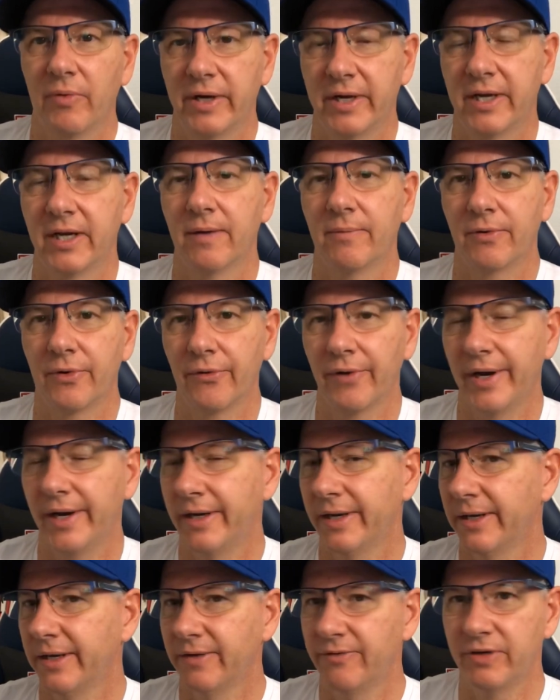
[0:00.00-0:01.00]
We get them
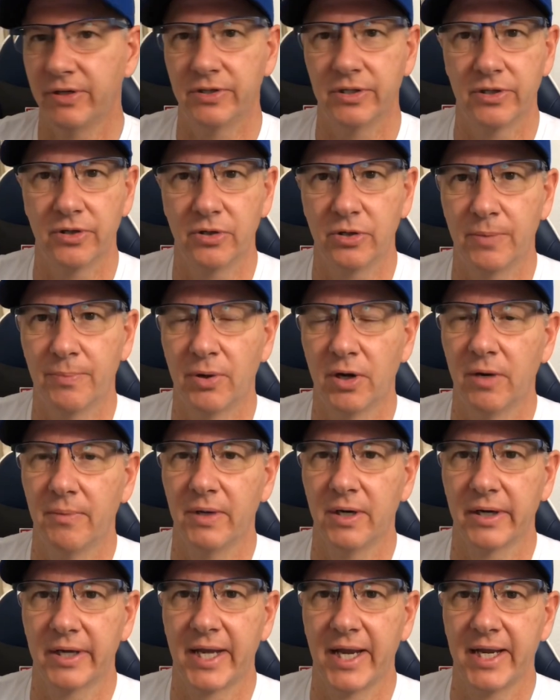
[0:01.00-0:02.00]
graded. If you do, you put them
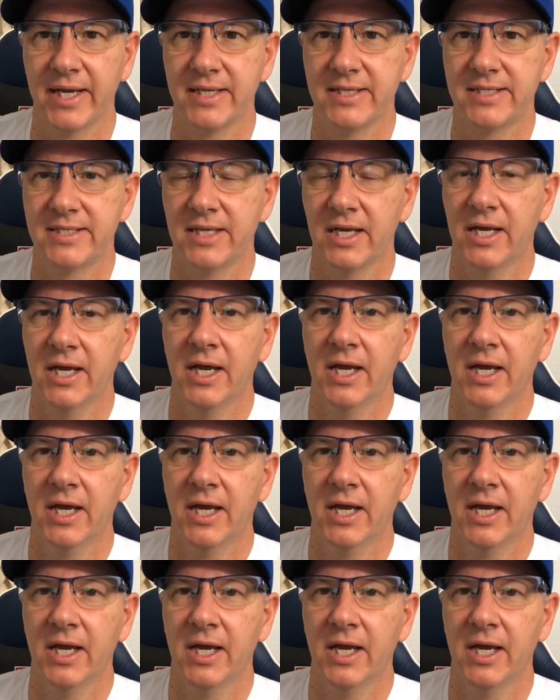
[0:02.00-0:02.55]
in a case.